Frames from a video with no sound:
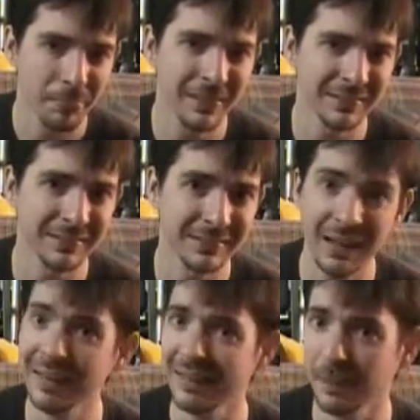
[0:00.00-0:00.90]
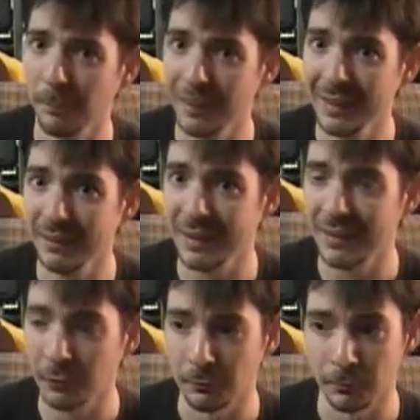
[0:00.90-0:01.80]
This is not gonna be
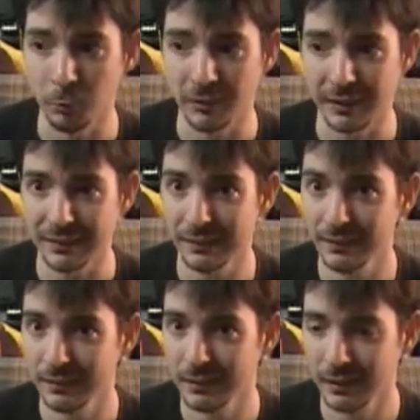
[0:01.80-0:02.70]
those movies.